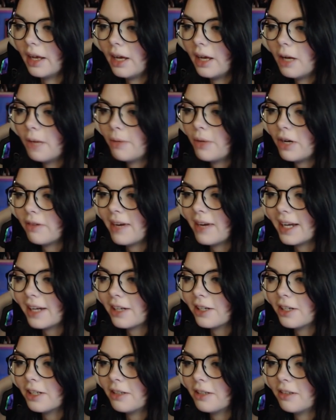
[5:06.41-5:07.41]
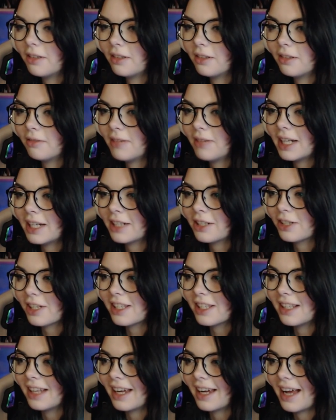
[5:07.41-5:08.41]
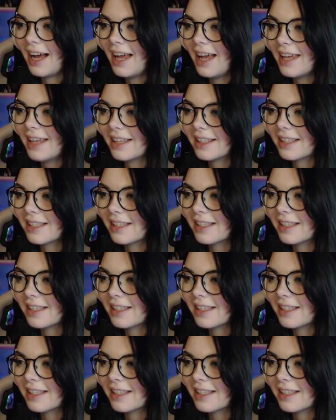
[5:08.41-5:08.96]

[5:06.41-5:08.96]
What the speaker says: But Wrecker doesn't like heights.